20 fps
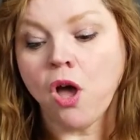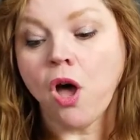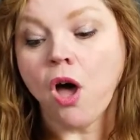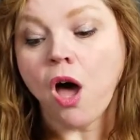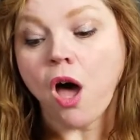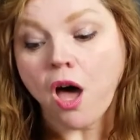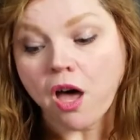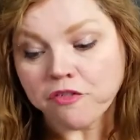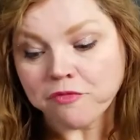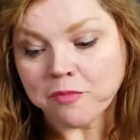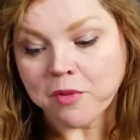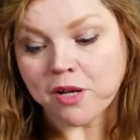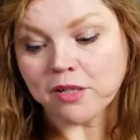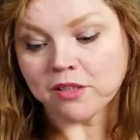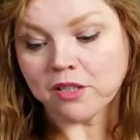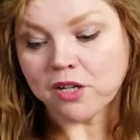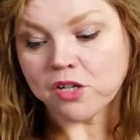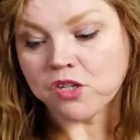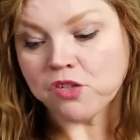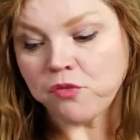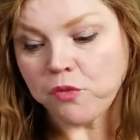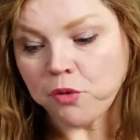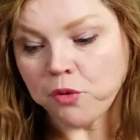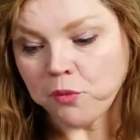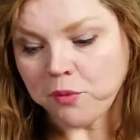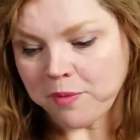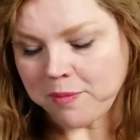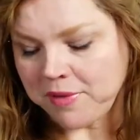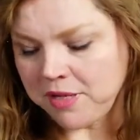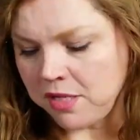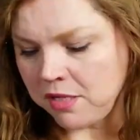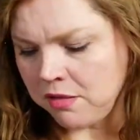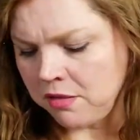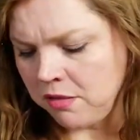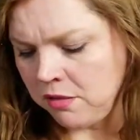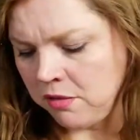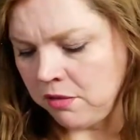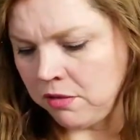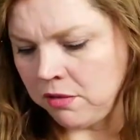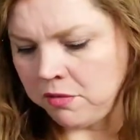of monologues for women
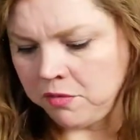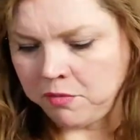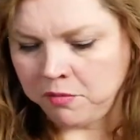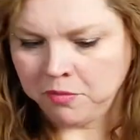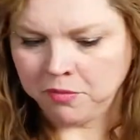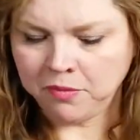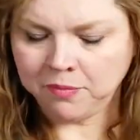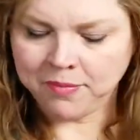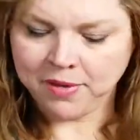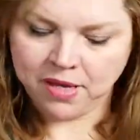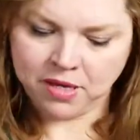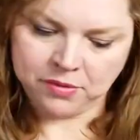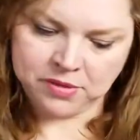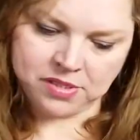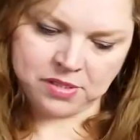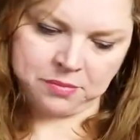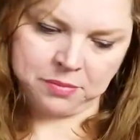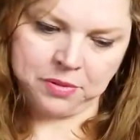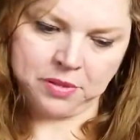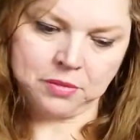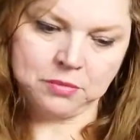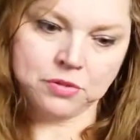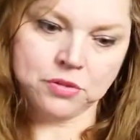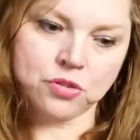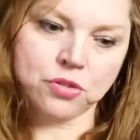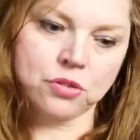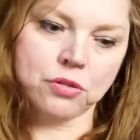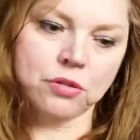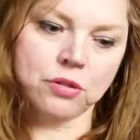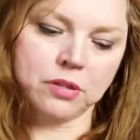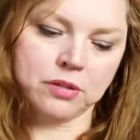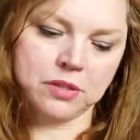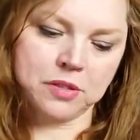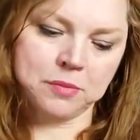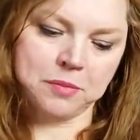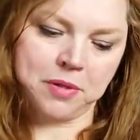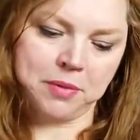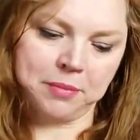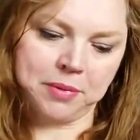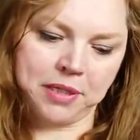by, what's the publisher on this
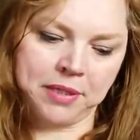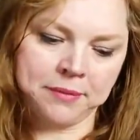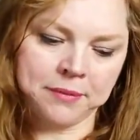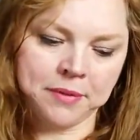puppy?